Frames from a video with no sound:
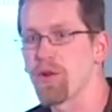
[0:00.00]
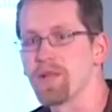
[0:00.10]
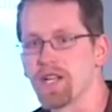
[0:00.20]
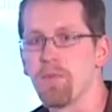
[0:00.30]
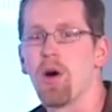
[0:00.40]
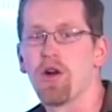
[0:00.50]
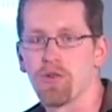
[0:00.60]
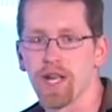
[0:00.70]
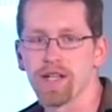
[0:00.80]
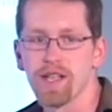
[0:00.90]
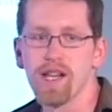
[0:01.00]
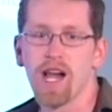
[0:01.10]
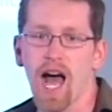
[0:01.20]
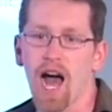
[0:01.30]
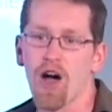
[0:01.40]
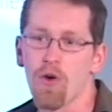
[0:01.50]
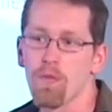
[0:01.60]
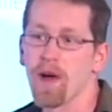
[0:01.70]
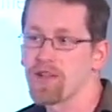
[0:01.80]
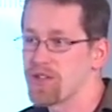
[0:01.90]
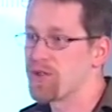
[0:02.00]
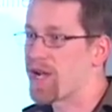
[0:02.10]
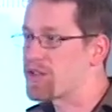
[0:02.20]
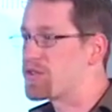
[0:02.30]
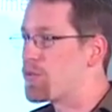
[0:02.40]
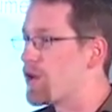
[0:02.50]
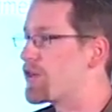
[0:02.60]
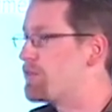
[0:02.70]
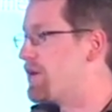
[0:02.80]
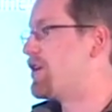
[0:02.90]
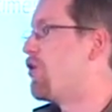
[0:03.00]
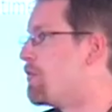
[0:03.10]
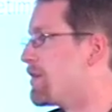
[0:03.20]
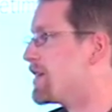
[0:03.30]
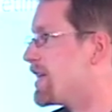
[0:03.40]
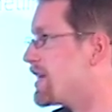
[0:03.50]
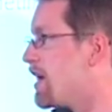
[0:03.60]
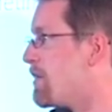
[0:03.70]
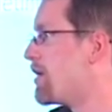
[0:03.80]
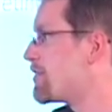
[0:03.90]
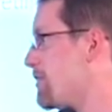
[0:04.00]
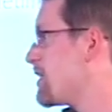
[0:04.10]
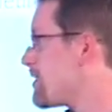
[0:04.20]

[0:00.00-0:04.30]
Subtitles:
probably going to moderate how much you actually want to speak openly about some of